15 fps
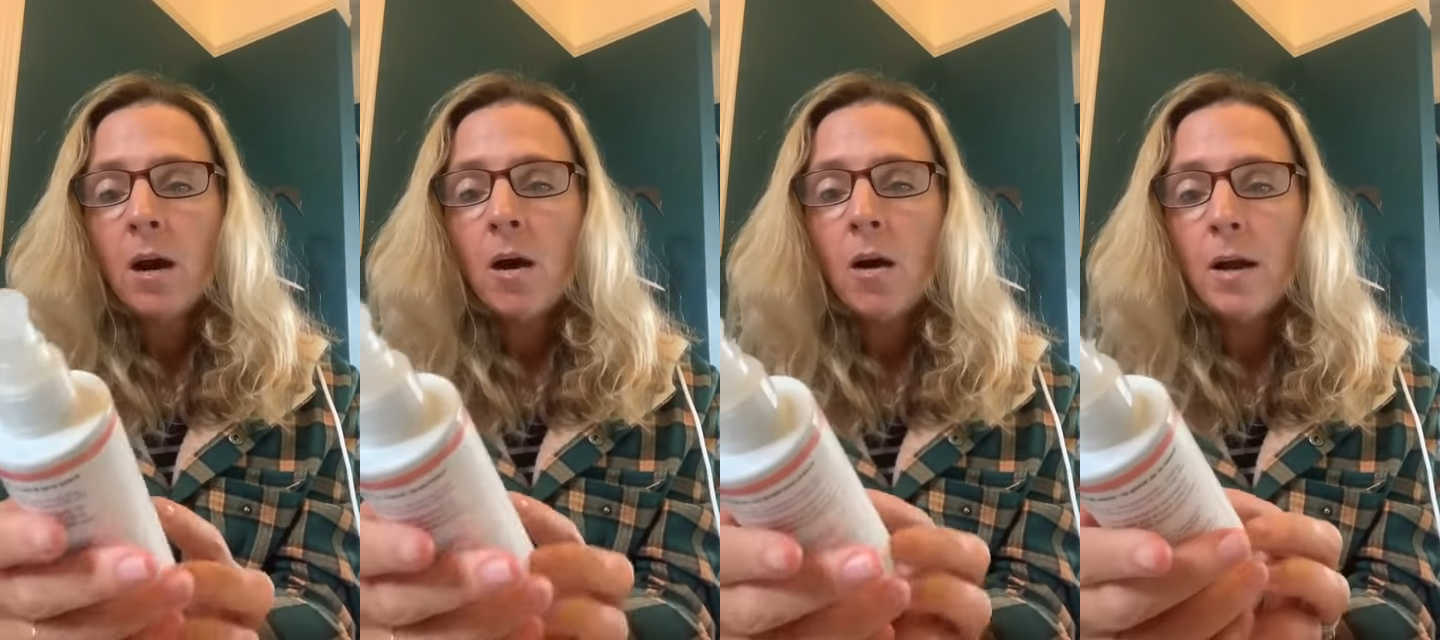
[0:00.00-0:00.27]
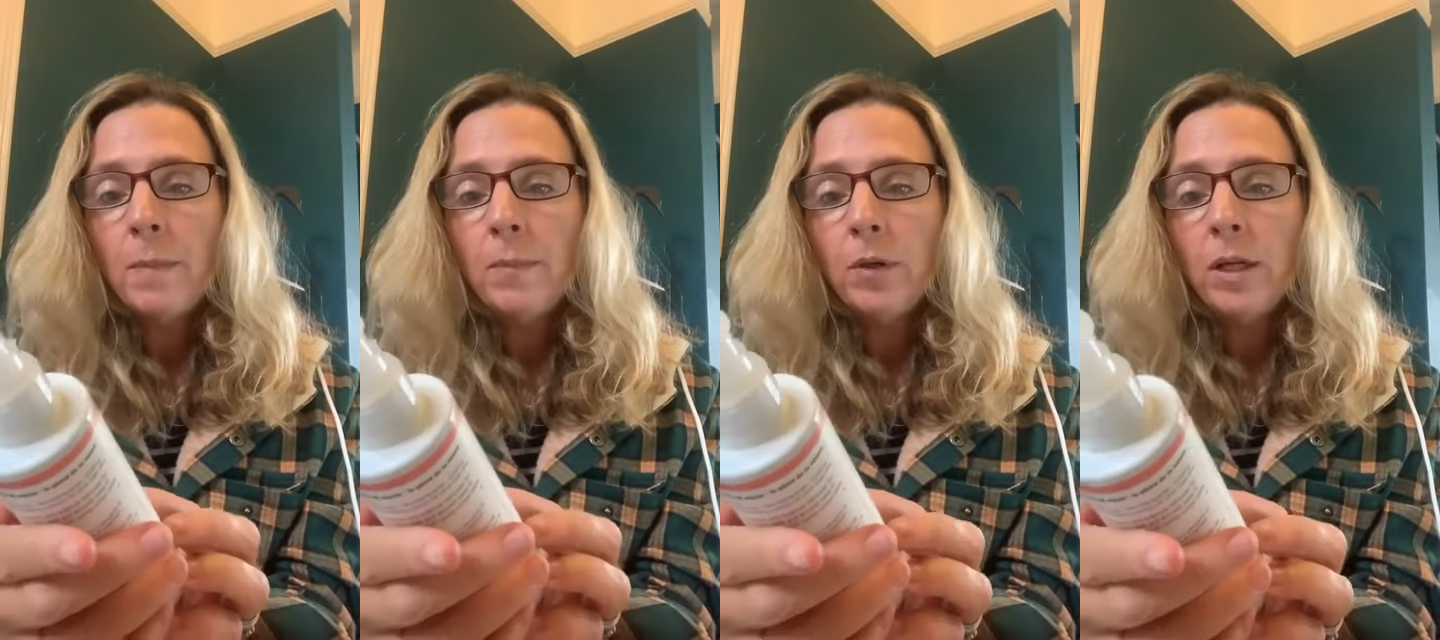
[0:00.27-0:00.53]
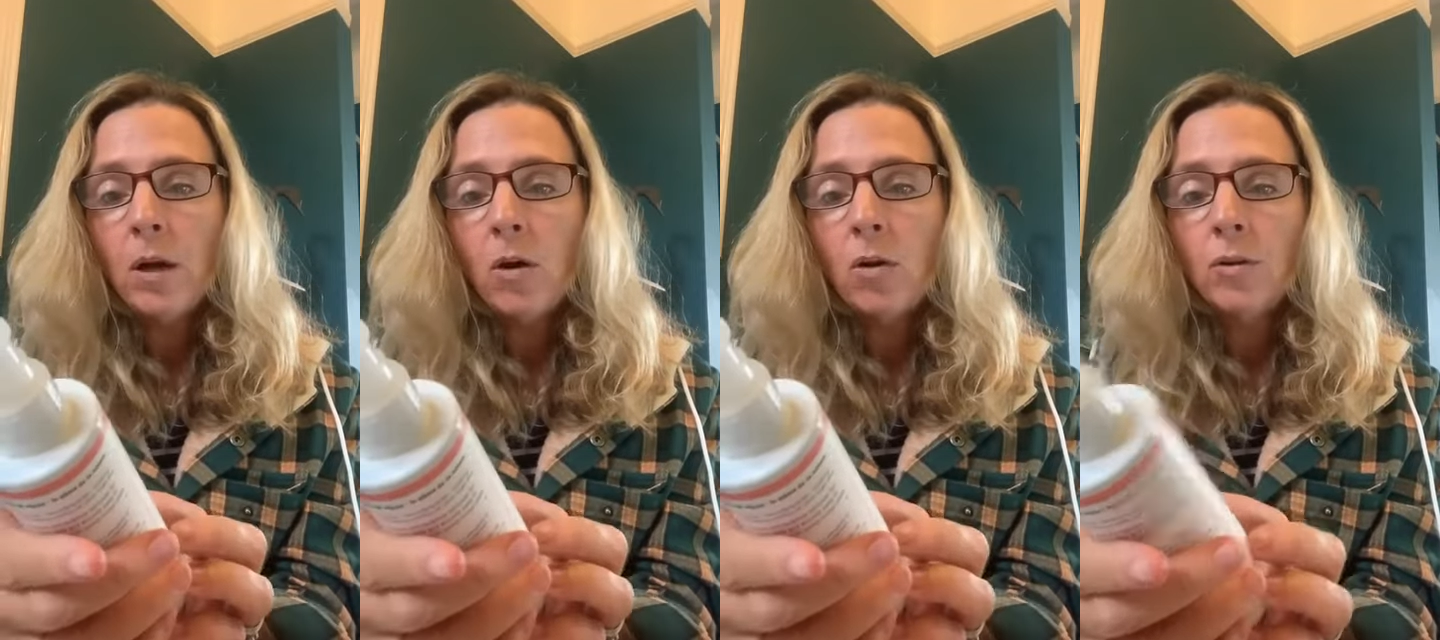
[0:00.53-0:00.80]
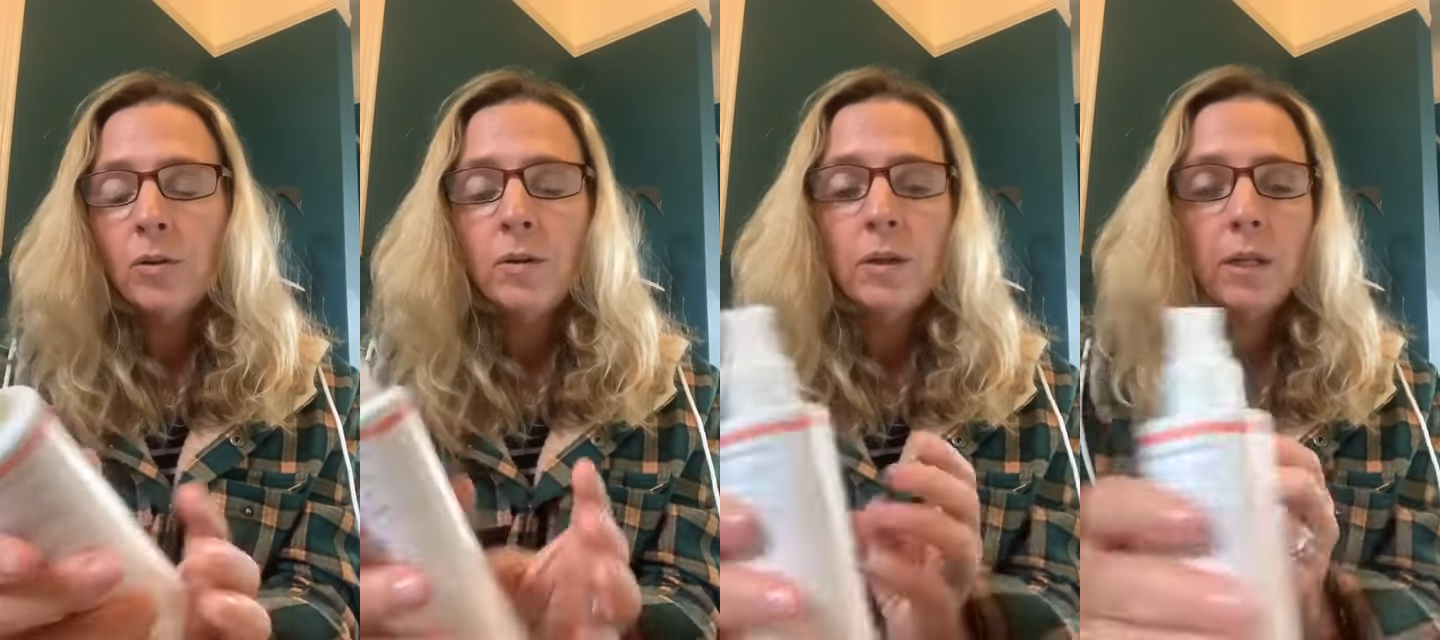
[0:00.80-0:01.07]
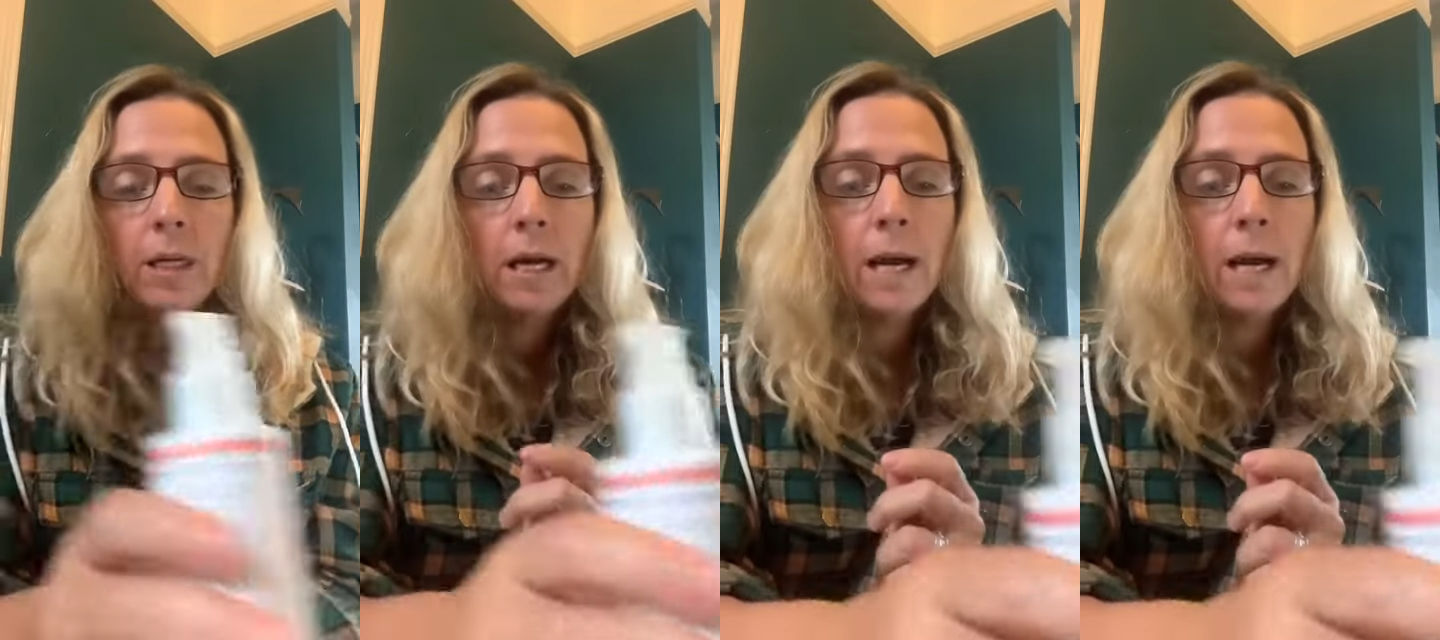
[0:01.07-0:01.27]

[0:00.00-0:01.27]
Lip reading: I put it on,